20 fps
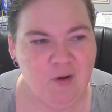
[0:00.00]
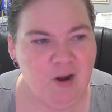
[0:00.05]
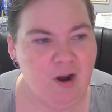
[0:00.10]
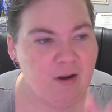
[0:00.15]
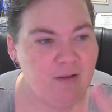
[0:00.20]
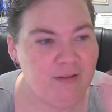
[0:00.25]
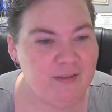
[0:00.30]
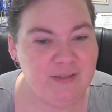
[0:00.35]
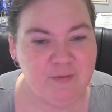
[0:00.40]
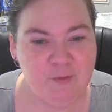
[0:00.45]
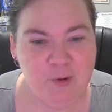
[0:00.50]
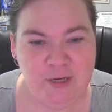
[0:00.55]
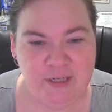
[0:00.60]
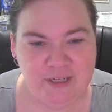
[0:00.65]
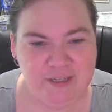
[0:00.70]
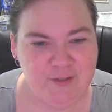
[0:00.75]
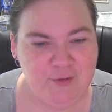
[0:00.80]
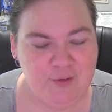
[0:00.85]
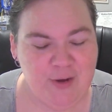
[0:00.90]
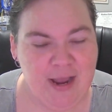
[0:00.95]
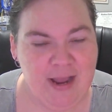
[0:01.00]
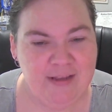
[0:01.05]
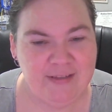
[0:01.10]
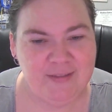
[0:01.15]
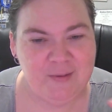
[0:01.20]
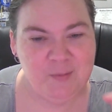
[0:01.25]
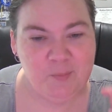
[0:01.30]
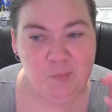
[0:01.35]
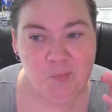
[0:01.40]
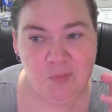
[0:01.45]
regardless of questions you
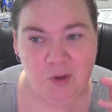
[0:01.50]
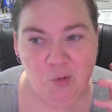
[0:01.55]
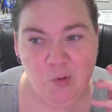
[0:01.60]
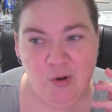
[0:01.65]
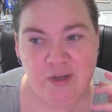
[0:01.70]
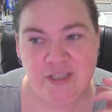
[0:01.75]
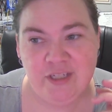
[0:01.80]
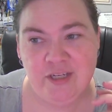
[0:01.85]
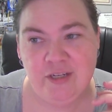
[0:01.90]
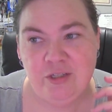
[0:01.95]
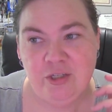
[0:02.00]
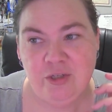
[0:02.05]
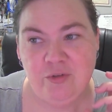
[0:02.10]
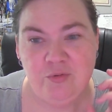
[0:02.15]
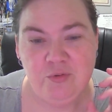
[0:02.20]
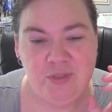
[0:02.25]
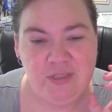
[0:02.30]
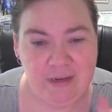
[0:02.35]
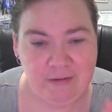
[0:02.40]
ask, the question you